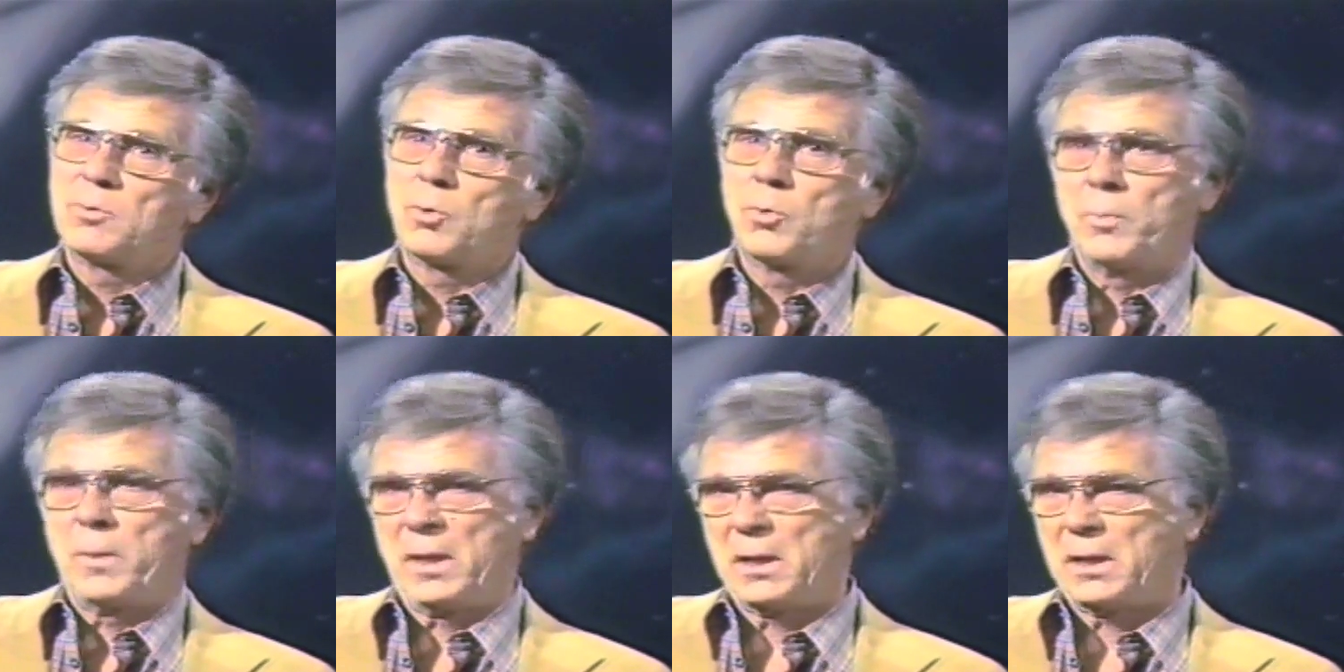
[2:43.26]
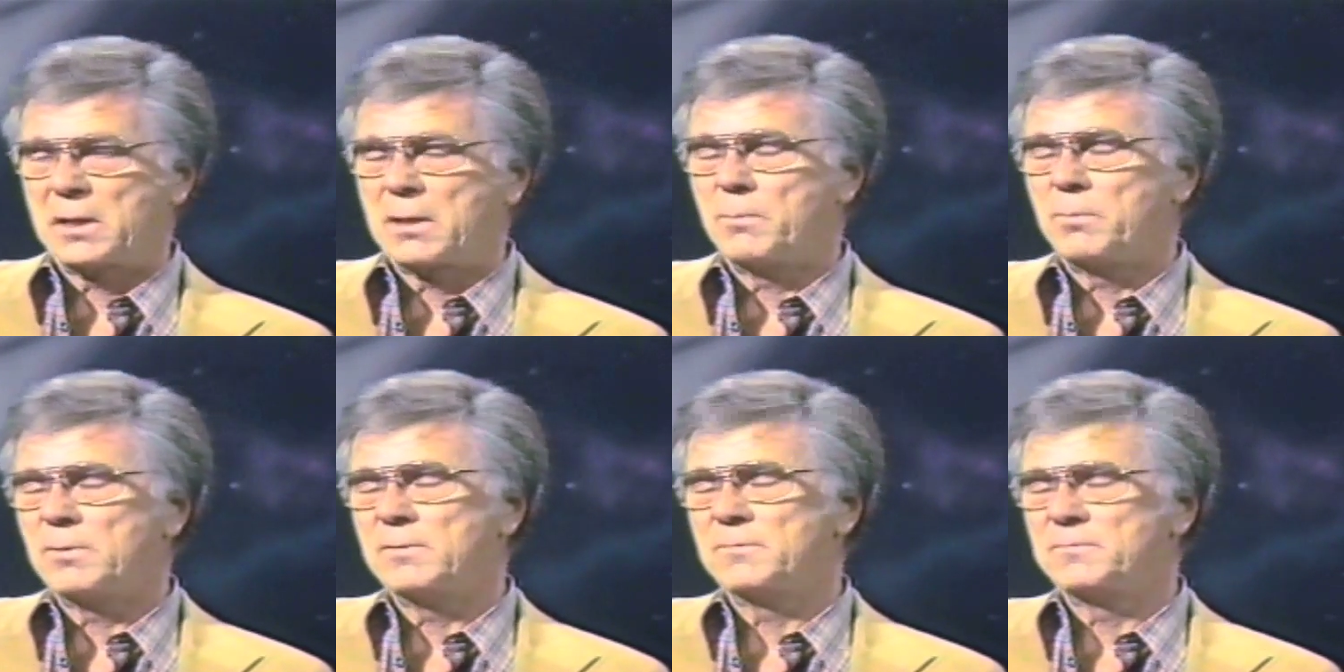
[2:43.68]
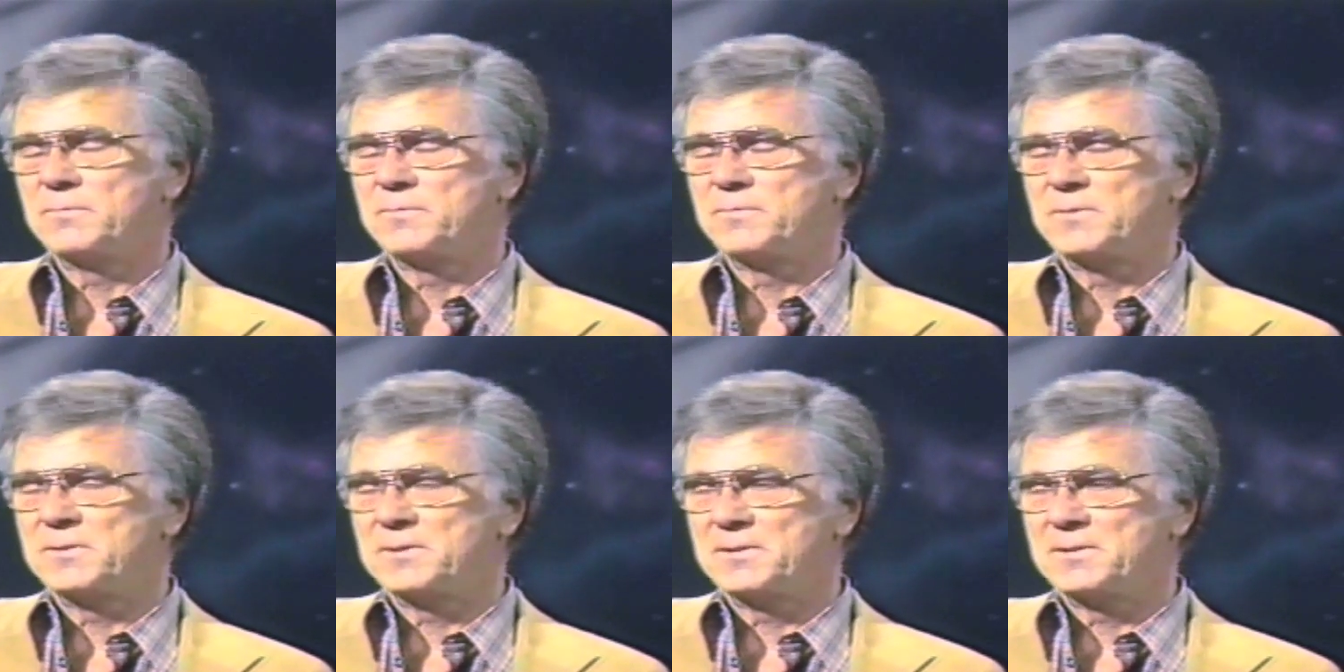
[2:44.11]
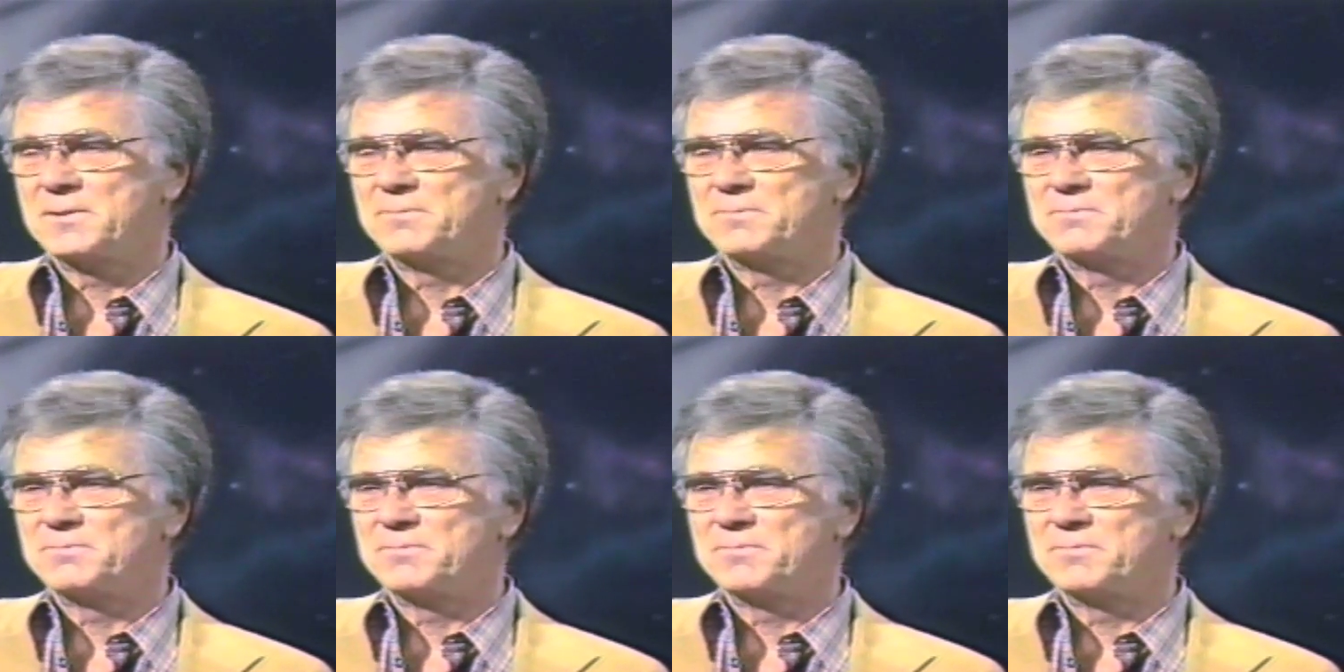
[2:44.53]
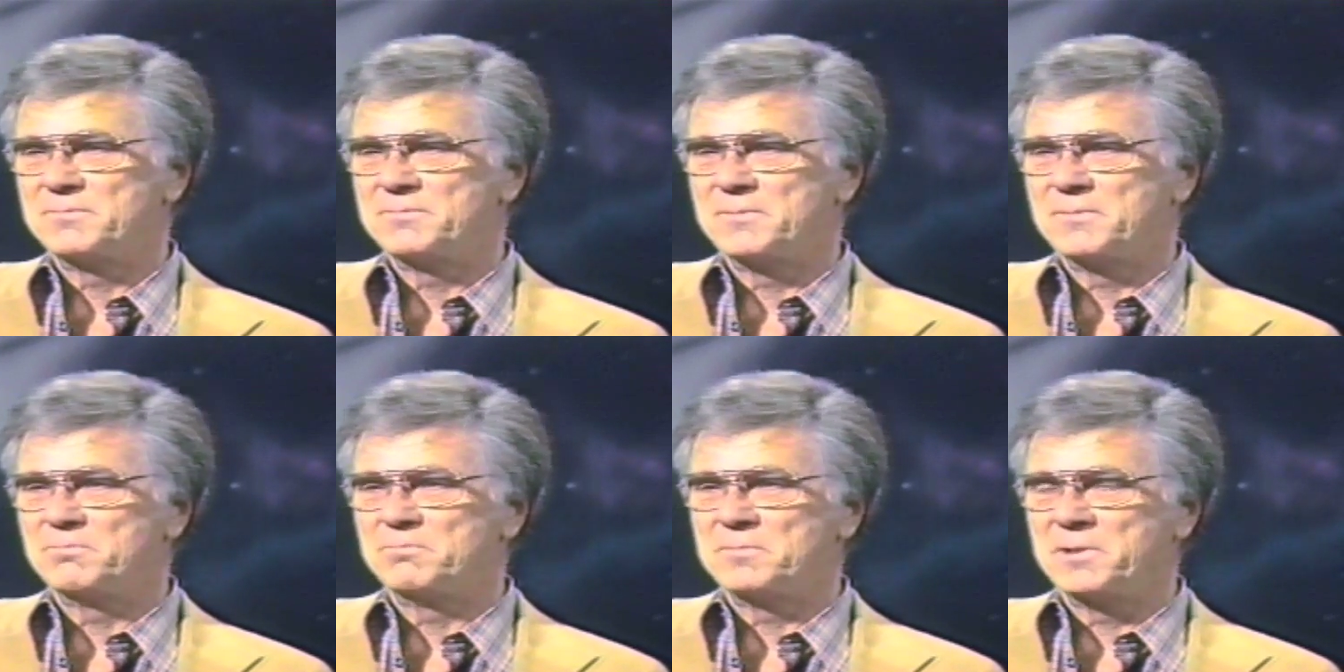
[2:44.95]
made a couple of
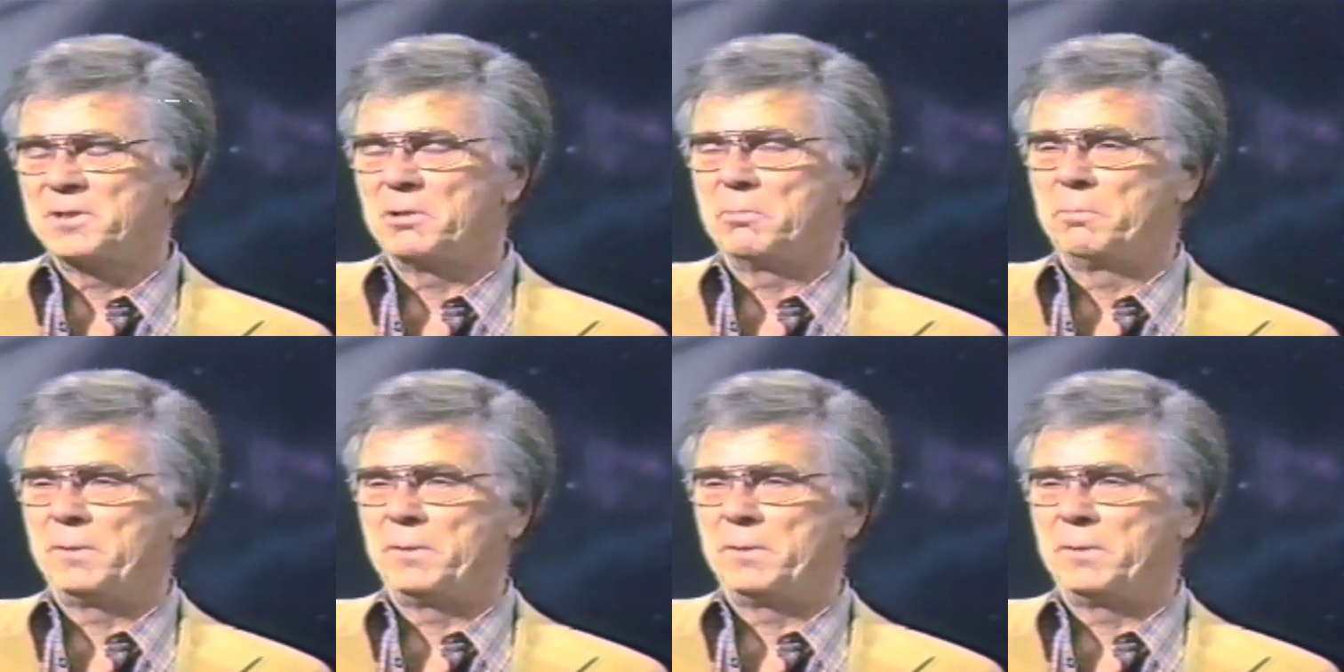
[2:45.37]
little